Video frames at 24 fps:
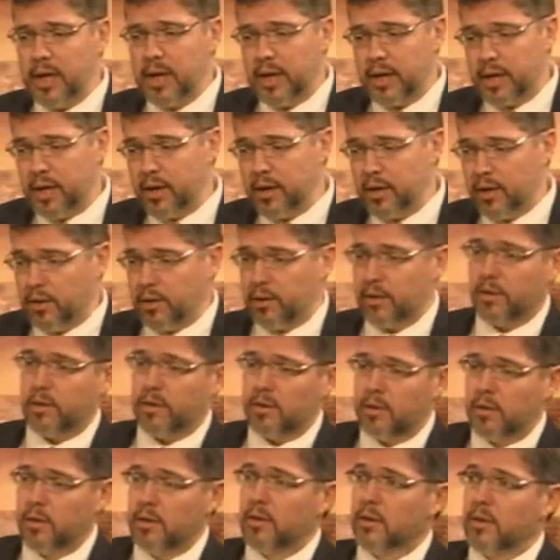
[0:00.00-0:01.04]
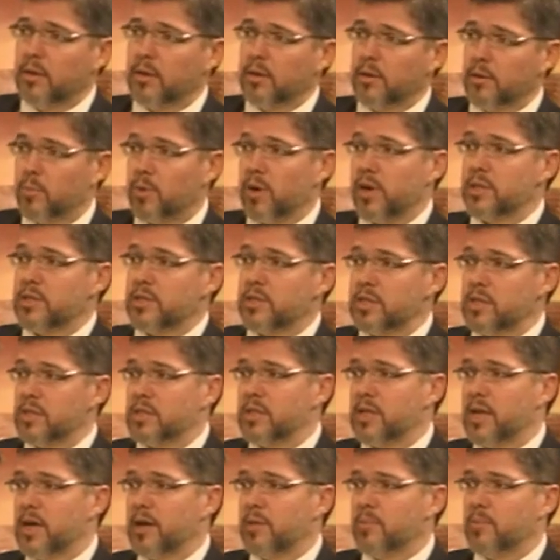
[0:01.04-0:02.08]
and I heard the
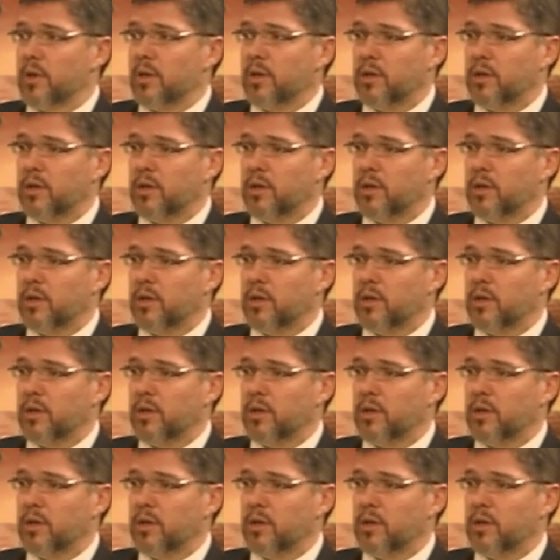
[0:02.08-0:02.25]
president's name.